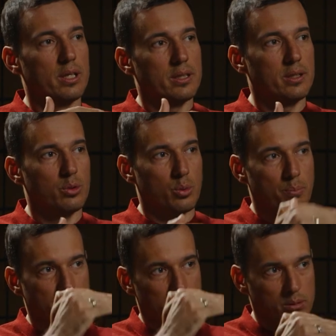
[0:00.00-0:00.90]
really need to
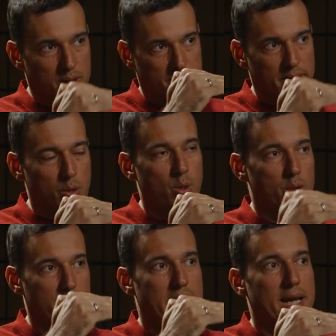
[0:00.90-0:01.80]
build a very
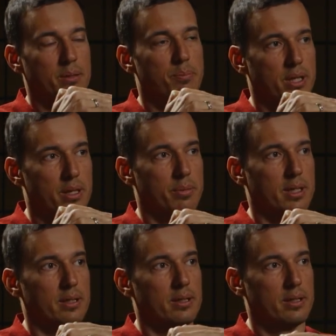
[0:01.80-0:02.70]
well-stacked
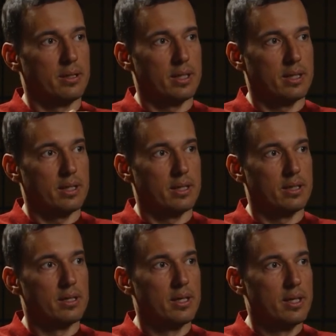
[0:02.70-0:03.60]
pyramid
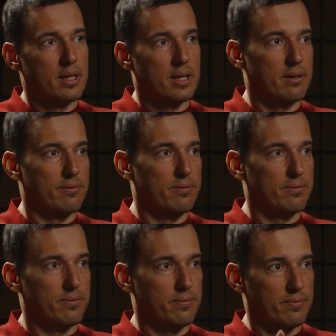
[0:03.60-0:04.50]

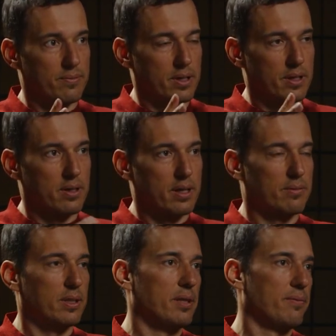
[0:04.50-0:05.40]
of
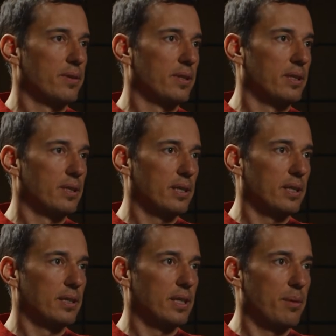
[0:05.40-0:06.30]
the different
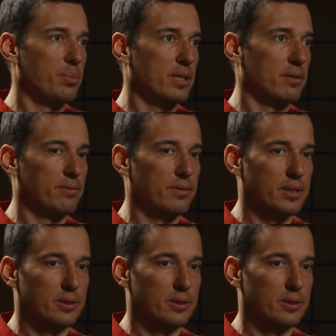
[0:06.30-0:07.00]
types of